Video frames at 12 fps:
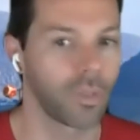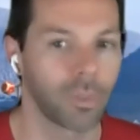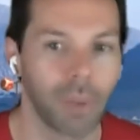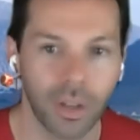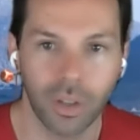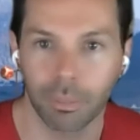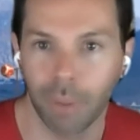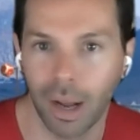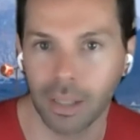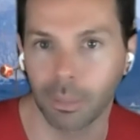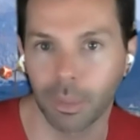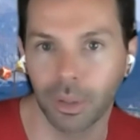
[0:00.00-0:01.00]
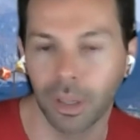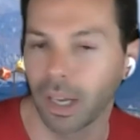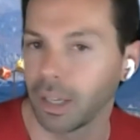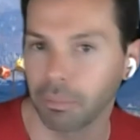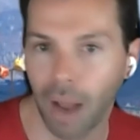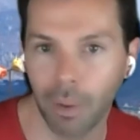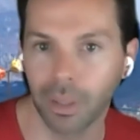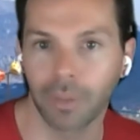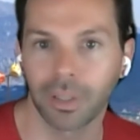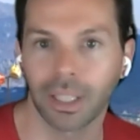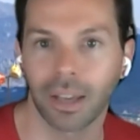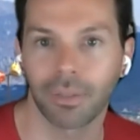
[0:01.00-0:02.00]
information possible. I would
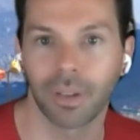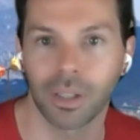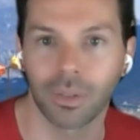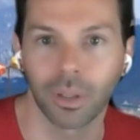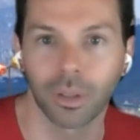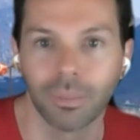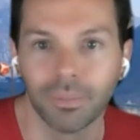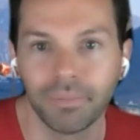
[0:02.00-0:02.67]
love to get that fixed for you.